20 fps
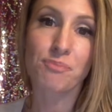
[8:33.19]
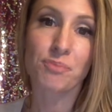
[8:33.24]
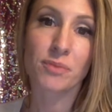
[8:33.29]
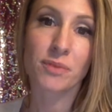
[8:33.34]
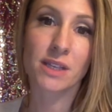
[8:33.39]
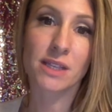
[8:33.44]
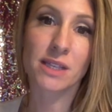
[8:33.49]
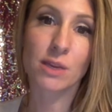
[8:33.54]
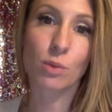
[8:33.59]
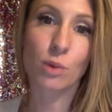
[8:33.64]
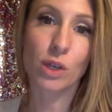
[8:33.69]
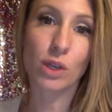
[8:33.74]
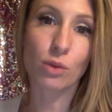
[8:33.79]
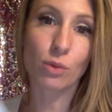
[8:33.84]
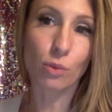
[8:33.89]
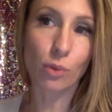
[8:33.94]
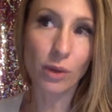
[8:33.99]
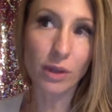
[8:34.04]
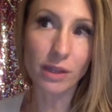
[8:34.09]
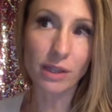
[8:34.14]
They say what you
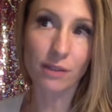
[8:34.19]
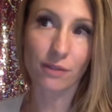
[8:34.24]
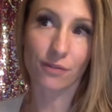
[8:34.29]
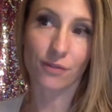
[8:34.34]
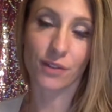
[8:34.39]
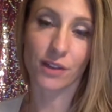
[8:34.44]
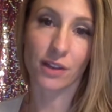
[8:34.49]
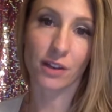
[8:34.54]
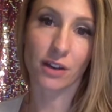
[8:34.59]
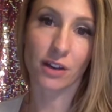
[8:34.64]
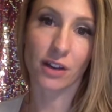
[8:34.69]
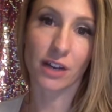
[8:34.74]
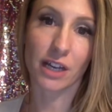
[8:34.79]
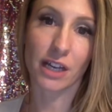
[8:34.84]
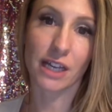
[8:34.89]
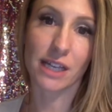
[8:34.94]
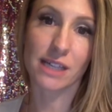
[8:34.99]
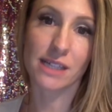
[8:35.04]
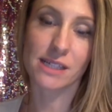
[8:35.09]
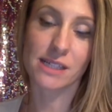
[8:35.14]
really fear
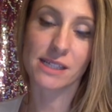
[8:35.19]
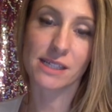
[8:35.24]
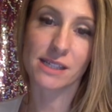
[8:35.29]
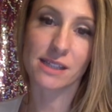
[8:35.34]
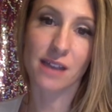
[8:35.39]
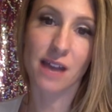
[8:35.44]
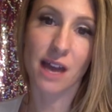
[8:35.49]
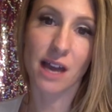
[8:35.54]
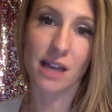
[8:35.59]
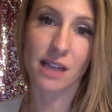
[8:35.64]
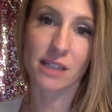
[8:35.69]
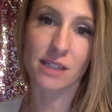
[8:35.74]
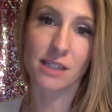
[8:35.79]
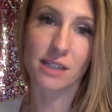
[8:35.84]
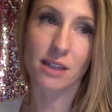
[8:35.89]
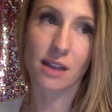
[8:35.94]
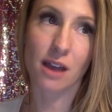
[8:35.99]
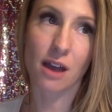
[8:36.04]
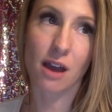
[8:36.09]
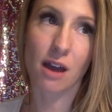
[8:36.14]
is that
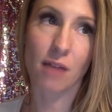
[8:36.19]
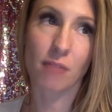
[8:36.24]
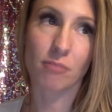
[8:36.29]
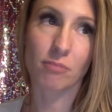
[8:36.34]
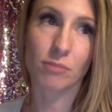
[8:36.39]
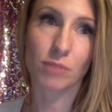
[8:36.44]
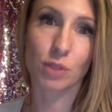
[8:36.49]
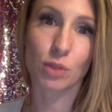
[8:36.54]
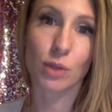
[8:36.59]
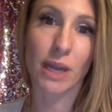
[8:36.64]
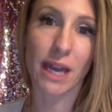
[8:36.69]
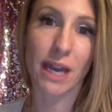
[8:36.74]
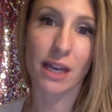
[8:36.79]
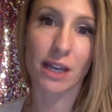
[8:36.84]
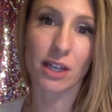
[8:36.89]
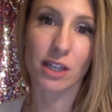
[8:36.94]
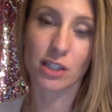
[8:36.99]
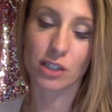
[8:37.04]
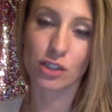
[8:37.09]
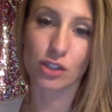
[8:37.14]
um, you can't
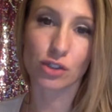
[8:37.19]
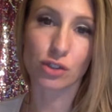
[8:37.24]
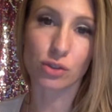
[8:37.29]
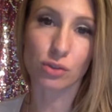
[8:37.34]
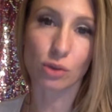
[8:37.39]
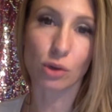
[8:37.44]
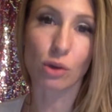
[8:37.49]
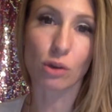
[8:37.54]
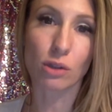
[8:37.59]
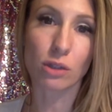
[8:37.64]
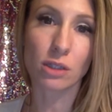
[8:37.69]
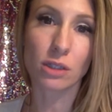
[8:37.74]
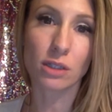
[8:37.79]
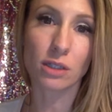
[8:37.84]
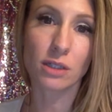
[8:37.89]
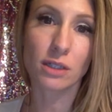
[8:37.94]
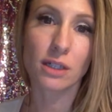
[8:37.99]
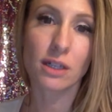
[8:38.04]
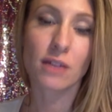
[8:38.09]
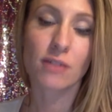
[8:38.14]
control
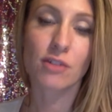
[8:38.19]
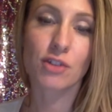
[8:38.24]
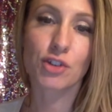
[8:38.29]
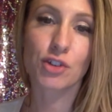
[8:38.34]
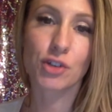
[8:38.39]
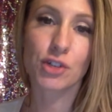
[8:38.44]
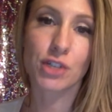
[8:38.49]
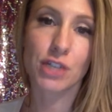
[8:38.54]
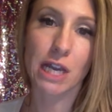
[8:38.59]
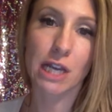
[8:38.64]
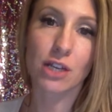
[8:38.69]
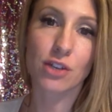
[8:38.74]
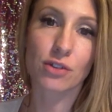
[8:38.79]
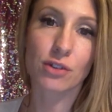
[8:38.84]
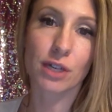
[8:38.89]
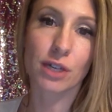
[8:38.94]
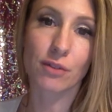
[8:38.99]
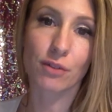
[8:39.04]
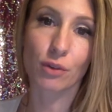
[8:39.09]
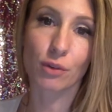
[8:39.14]
the
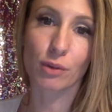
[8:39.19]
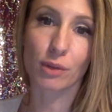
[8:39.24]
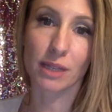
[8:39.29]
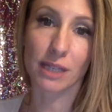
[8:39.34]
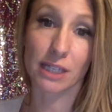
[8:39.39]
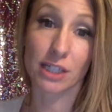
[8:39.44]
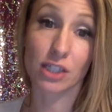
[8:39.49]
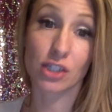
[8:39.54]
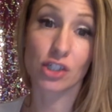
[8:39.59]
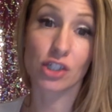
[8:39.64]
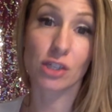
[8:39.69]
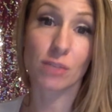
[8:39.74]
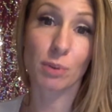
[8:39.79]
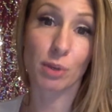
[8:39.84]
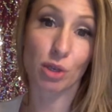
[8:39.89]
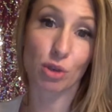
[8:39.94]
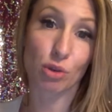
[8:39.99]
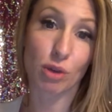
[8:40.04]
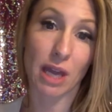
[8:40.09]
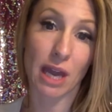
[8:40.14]
trajectory of a relationship
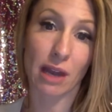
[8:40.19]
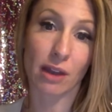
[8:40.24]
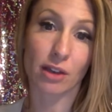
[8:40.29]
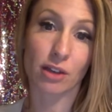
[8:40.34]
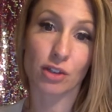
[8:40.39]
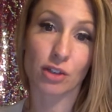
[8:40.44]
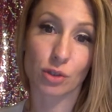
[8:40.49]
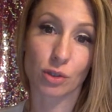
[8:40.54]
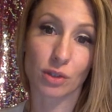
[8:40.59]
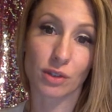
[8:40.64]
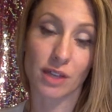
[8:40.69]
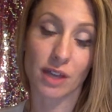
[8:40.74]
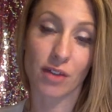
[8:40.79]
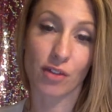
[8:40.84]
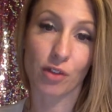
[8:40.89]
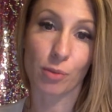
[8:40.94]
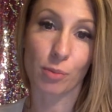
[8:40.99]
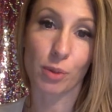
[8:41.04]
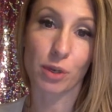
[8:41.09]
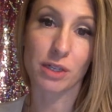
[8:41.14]
and you can't control the
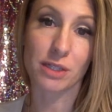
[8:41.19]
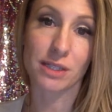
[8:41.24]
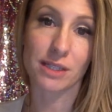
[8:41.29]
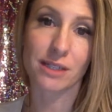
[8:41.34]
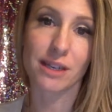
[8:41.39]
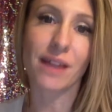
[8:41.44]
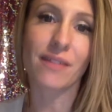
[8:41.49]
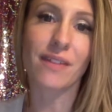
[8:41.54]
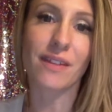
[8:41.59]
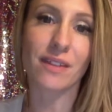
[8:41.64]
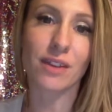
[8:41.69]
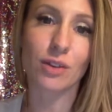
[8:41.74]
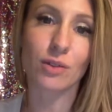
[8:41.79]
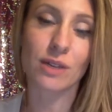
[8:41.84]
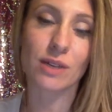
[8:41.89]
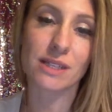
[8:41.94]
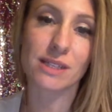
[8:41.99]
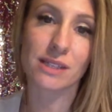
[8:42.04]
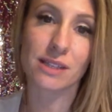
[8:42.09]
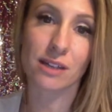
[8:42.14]
other person. Not that you
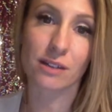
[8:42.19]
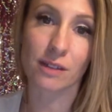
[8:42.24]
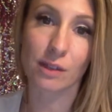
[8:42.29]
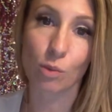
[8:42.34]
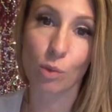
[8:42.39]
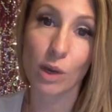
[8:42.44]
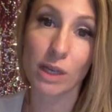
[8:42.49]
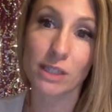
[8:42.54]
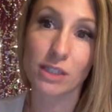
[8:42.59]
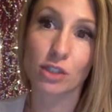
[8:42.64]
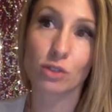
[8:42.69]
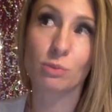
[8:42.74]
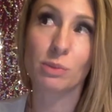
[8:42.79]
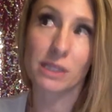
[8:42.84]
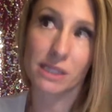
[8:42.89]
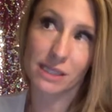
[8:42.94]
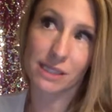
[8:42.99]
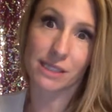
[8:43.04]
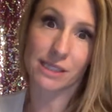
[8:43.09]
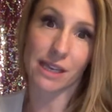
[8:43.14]
necessarily want to, but
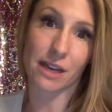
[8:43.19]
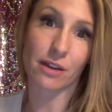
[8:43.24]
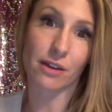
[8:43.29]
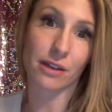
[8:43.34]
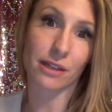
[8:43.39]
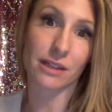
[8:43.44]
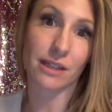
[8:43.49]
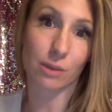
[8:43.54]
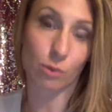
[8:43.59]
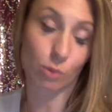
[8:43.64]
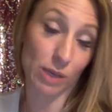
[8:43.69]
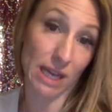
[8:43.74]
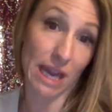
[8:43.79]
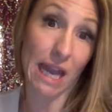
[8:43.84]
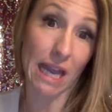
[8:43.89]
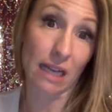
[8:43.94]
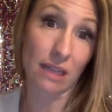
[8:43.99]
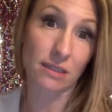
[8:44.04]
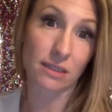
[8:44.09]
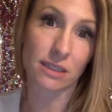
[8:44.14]
it's scary that we
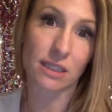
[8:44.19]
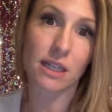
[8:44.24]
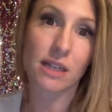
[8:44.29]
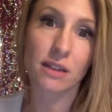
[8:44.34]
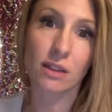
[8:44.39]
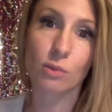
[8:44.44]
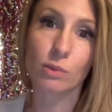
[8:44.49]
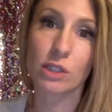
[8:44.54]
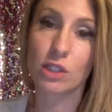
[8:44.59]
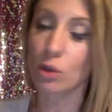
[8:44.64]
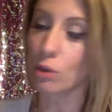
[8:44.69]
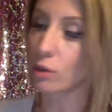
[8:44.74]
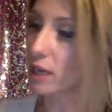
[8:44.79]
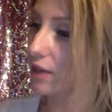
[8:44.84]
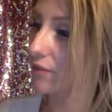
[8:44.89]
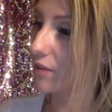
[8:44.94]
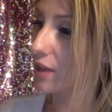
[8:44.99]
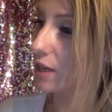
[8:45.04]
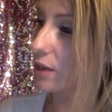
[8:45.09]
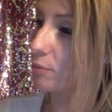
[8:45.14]
can't, that we don't
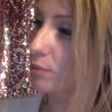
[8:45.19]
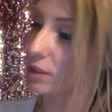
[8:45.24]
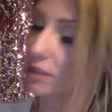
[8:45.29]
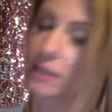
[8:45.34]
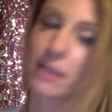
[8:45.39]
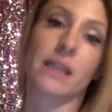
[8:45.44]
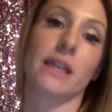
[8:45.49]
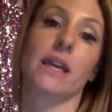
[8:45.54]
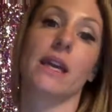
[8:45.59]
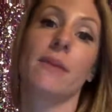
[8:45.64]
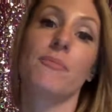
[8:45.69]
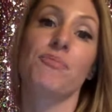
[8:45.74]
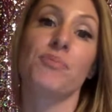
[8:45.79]
have that ability.